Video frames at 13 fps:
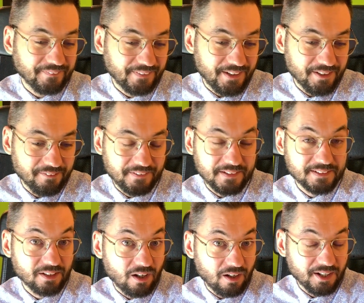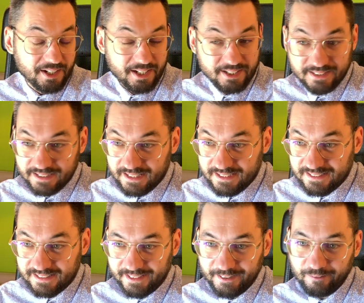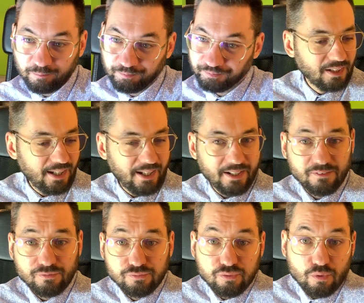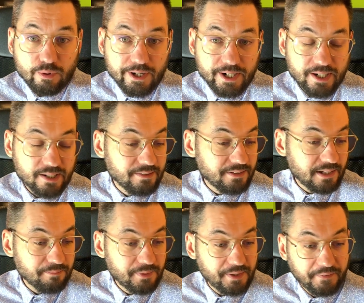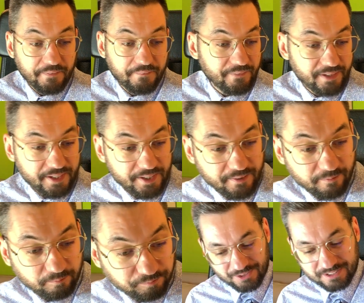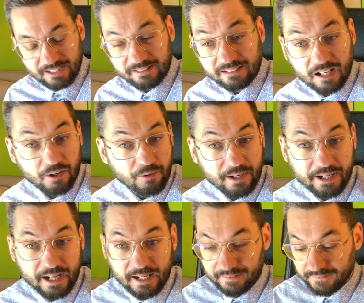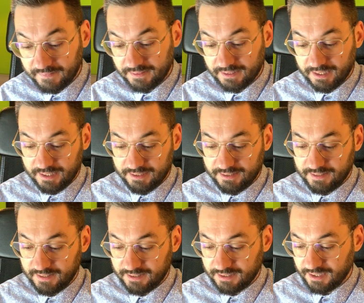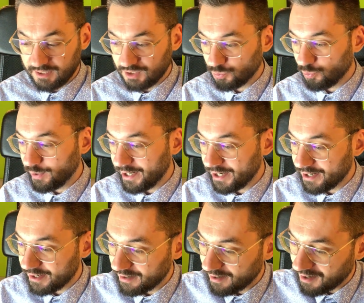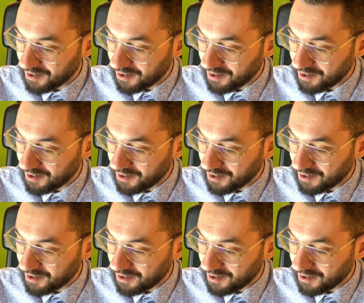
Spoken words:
give this holiday season. And for number 3, so Santal Royal, this is where